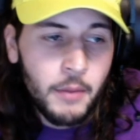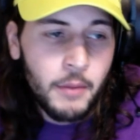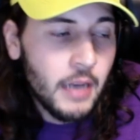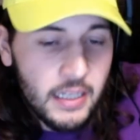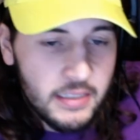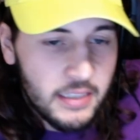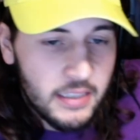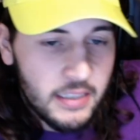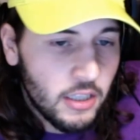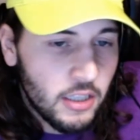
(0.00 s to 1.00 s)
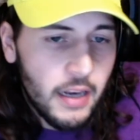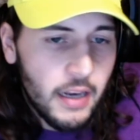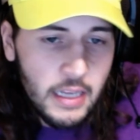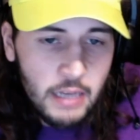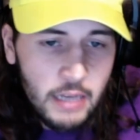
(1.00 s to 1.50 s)
I like this kid a lot.
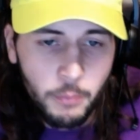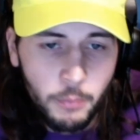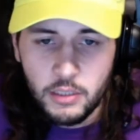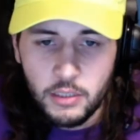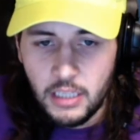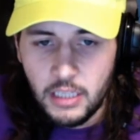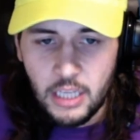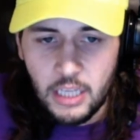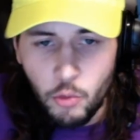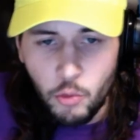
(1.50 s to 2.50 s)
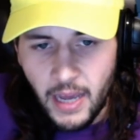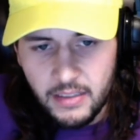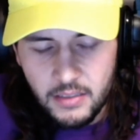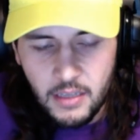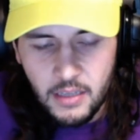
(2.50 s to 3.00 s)
He, he went to, he's at
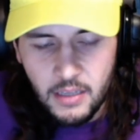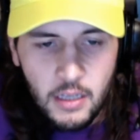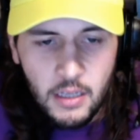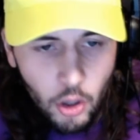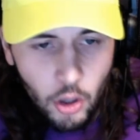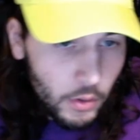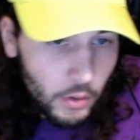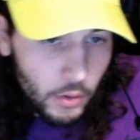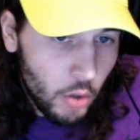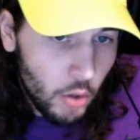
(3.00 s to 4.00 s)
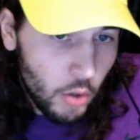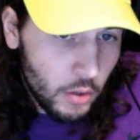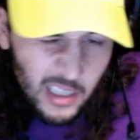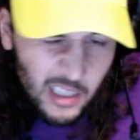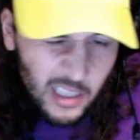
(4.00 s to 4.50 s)
UMass. So, you know, he doesn't
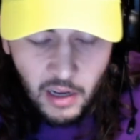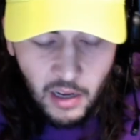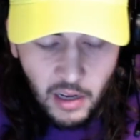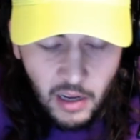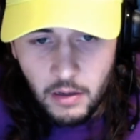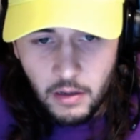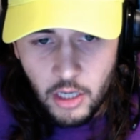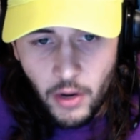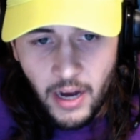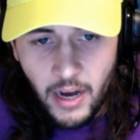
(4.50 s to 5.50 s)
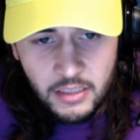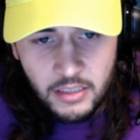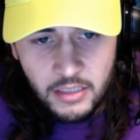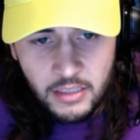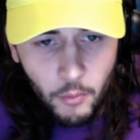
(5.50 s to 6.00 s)
get a lot of, you know
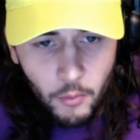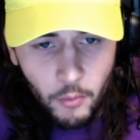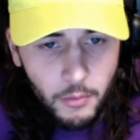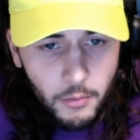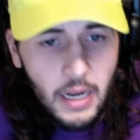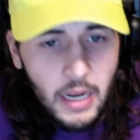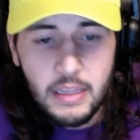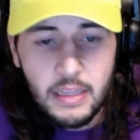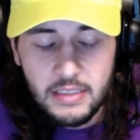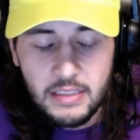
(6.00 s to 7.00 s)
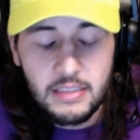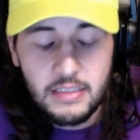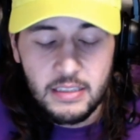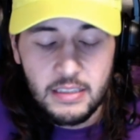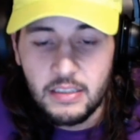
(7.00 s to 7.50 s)
airtime or whatever. But this is
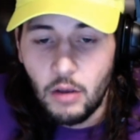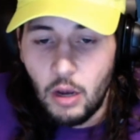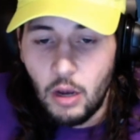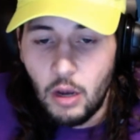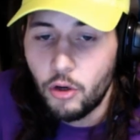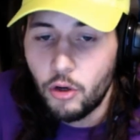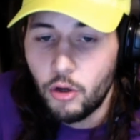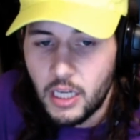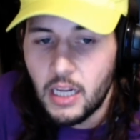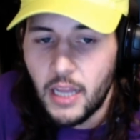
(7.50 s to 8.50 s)
this is a, a real good kid.